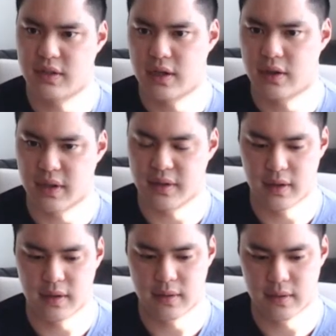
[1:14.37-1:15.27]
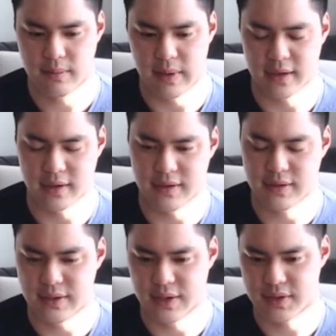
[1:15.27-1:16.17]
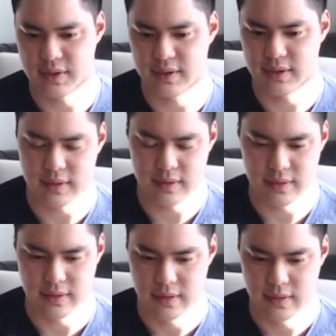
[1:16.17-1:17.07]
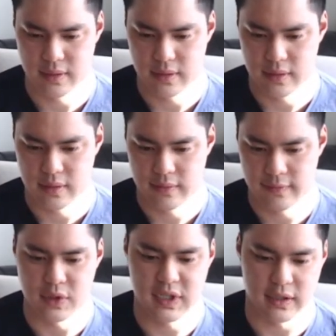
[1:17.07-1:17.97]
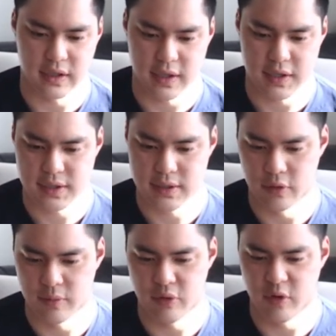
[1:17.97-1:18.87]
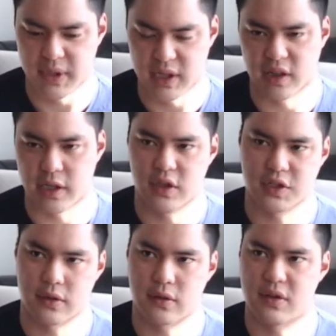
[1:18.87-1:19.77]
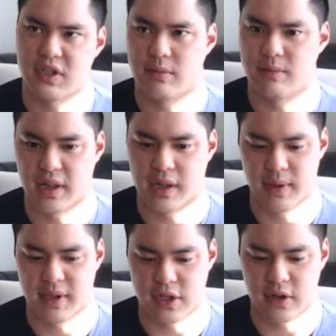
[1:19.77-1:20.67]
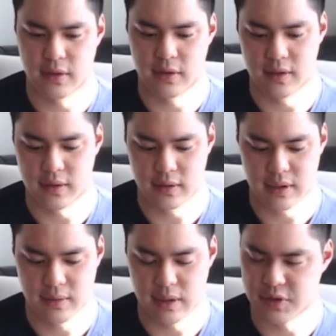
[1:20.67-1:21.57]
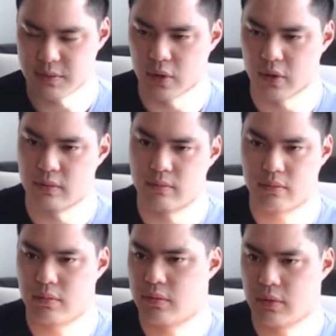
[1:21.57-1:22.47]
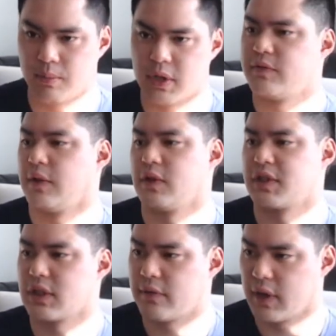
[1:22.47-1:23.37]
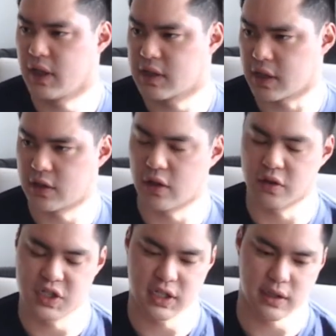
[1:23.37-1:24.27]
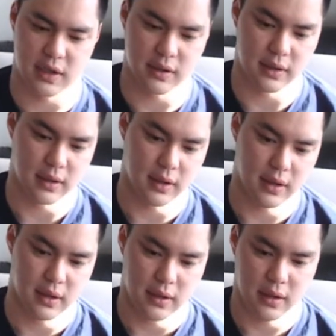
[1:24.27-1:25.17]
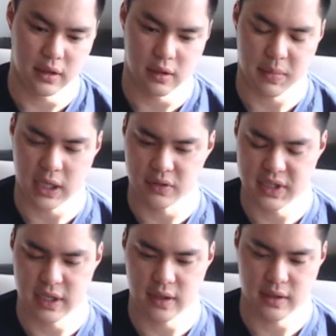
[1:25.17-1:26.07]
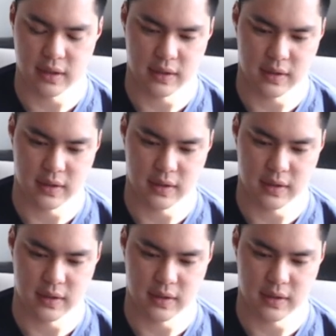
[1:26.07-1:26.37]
now, and I think back in 2014, I guess, it would be like late 2013, but like I started, I was more in, a bunch of different stuff, right, like technology and, biotech